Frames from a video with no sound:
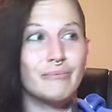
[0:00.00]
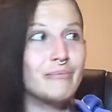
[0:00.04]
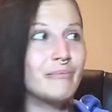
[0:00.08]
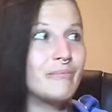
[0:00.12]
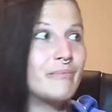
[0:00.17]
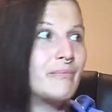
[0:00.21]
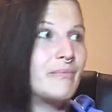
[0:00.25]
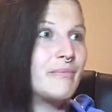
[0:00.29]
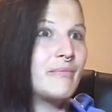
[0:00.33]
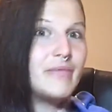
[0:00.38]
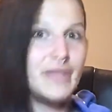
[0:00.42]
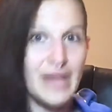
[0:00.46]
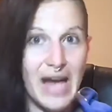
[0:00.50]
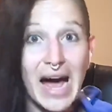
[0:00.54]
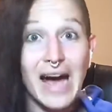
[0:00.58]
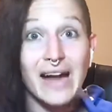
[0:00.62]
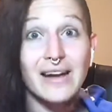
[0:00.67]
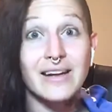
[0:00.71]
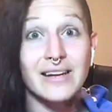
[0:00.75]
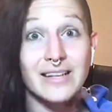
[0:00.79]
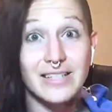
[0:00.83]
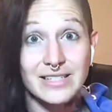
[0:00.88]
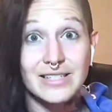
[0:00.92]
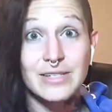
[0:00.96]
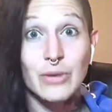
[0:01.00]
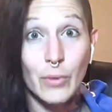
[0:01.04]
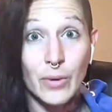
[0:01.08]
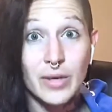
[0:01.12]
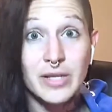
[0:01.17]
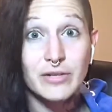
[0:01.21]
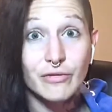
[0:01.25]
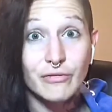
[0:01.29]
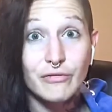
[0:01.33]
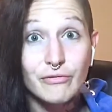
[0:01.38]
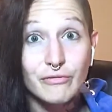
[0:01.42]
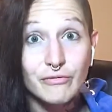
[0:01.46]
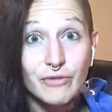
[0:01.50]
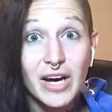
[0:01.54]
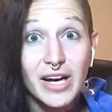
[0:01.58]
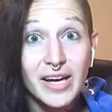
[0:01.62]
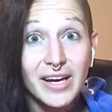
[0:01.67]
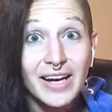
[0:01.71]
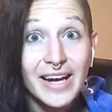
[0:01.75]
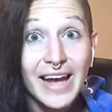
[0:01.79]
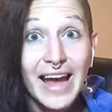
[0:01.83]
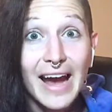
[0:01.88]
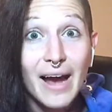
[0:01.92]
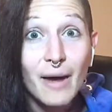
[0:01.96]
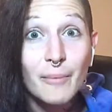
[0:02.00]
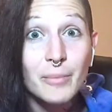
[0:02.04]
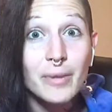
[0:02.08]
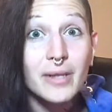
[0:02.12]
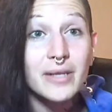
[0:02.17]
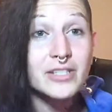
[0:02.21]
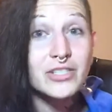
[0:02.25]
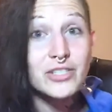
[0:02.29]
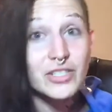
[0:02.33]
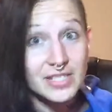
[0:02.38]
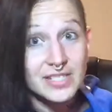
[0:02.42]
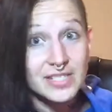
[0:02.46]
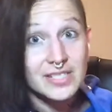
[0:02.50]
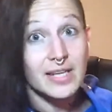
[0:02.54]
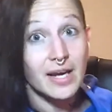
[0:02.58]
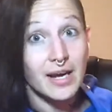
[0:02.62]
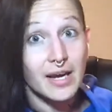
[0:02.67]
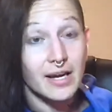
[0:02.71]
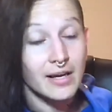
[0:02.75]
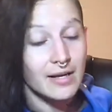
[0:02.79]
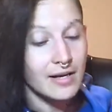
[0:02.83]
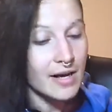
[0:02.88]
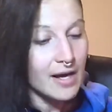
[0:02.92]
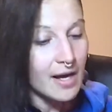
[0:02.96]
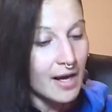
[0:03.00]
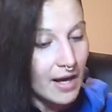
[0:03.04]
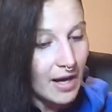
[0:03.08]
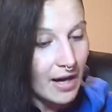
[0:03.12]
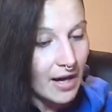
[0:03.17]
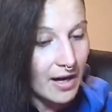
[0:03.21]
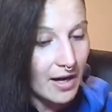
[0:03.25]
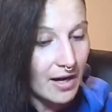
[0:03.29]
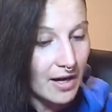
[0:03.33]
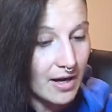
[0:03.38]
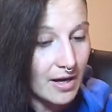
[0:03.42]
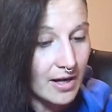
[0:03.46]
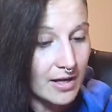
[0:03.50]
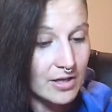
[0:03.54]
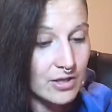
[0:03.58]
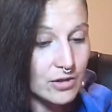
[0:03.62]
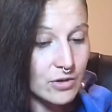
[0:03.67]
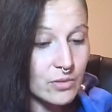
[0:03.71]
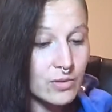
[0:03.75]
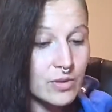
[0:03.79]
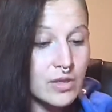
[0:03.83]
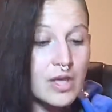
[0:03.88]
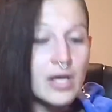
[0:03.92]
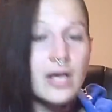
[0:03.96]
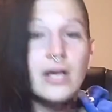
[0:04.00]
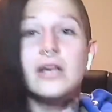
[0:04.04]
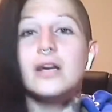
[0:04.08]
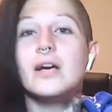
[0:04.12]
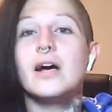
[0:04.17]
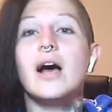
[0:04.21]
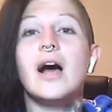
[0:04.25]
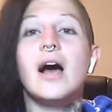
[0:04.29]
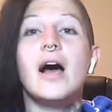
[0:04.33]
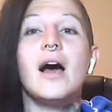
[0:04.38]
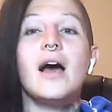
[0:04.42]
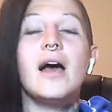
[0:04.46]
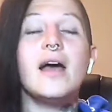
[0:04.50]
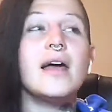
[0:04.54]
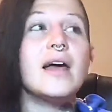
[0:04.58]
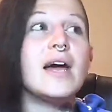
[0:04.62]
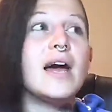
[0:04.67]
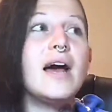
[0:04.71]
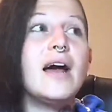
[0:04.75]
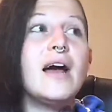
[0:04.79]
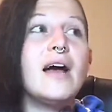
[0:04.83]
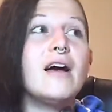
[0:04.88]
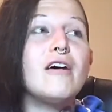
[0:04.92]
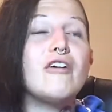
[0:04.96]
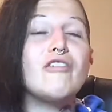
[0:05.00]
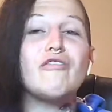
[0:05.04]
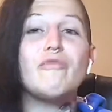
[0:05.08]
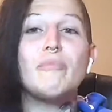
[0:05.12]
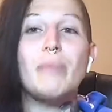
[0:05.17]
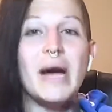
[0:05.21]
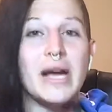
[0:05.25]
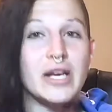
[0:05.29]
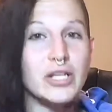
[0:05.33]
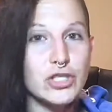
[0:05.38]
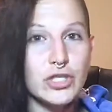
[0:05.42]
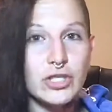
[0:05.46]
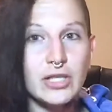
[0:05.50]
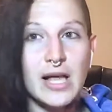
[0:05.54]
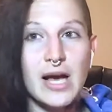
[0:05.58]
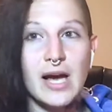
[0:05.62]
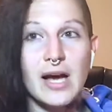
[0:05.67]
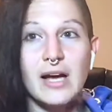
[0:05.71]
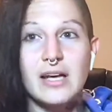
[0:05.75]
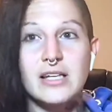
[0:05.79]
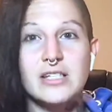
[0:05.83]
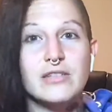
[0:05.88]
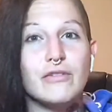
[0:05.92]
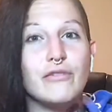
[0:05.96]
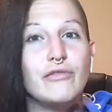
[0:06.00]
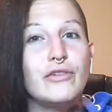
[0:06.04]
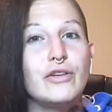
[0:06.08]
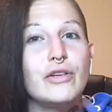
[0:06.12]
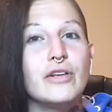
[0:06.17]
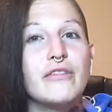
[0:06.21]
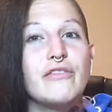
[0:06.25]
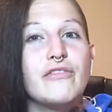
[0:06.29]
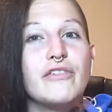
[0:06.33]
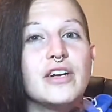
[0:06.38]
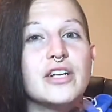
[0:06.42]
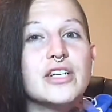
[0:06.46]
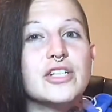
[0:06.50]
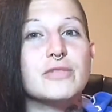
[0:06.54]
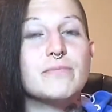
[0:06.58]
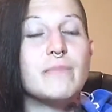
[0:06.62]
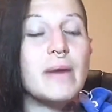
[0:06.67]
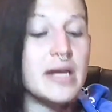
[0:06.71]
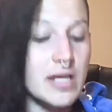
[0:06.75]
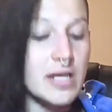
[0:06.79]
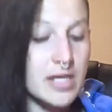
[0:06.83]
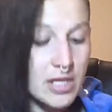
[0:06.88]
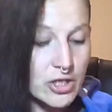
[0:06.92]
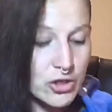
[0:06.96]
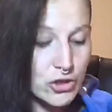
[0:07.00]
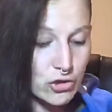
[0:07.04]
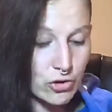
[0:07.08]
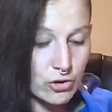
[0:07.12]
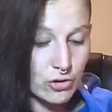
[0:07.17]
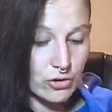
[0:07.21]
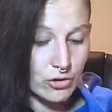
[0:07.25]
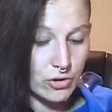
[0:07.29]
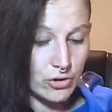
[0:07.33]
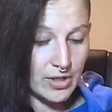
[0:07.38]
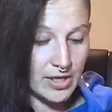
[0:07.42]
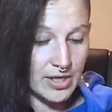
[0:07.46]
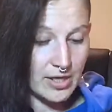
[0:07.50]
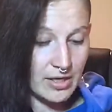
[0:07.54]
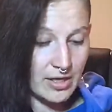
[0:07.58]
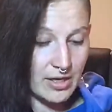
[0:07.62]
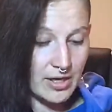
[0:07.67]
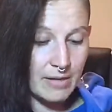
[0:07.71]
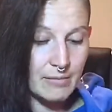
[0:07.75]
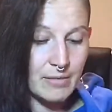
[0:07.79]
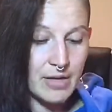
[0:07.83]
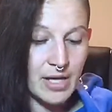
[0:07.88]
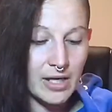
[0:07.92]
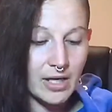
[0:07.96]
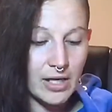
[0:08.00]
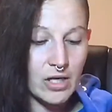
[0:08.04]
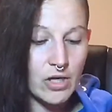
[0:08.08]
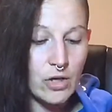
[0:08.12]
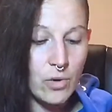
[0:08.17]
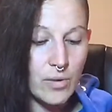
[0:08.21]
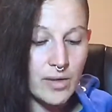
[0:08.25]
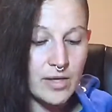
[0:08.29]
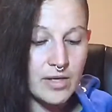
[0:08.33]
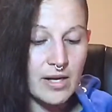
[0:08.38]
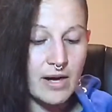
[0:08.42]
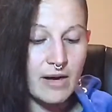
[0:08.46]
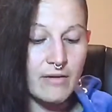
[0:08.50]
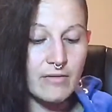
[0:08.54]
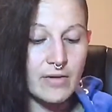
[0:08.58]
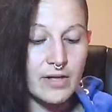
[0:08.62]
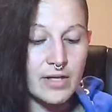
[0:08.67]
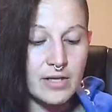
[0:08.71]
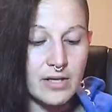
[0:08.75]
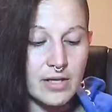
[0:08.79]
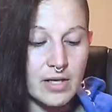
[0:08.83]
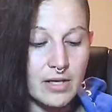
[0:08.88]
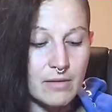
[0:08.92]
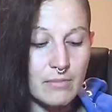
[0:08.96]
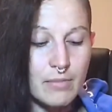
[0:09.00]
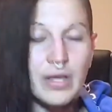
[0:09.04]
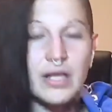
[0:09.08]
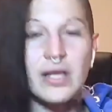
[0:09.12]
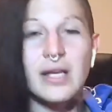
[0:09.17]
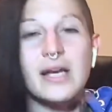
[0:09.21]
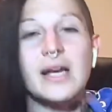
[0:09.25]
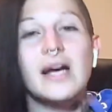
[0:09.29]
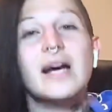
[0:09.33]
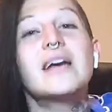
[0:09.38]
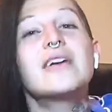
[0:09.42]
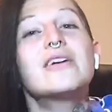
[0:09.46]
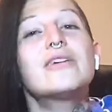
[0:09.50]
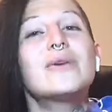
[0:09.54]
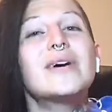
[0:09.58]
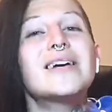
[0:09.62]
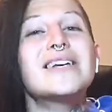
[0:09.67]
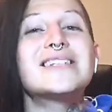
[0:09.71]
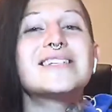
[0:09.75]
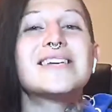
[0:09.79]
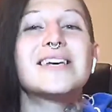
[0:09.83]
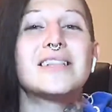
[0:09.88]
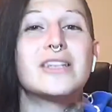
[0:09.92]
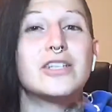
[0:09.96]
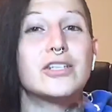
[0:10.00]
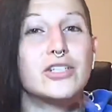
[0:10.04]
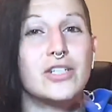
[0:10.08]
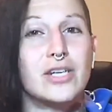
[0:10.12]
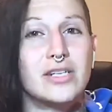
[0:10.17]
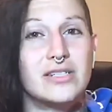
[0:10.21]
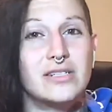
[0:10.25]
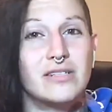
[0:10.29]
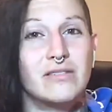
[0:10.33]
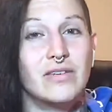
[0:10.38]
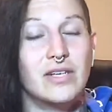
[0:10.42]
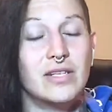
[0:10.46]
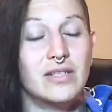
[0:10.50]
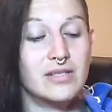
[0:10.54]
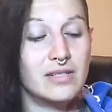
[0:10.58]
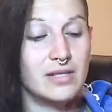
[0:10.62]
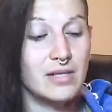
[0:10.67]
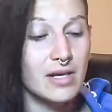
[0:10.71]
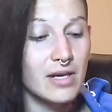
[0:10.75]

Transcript: That is going to happen, just saying. You know, I have by July to fully finish my e-journal. And I'm not going to go into everything, but like, you guys get the gist of it.